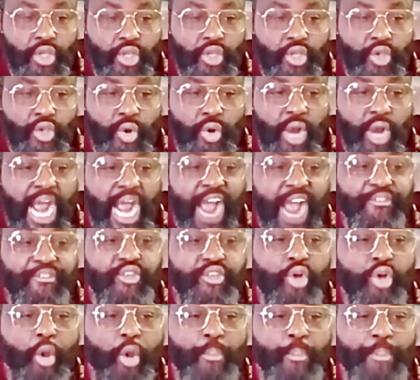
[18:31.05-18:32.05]
you have
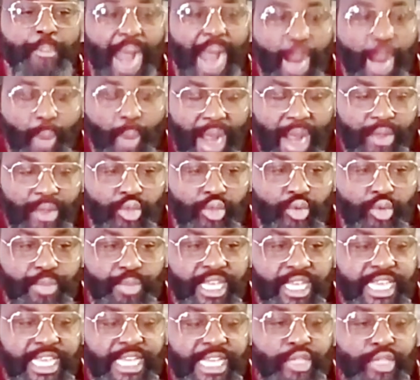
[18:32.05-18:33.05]
no power to
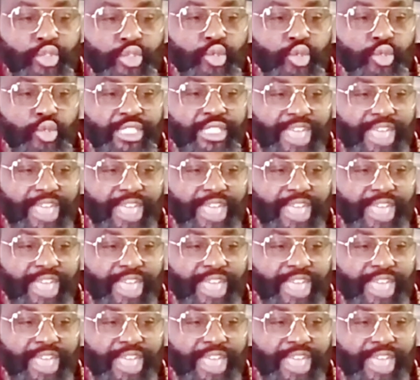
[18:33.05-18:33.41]
begin to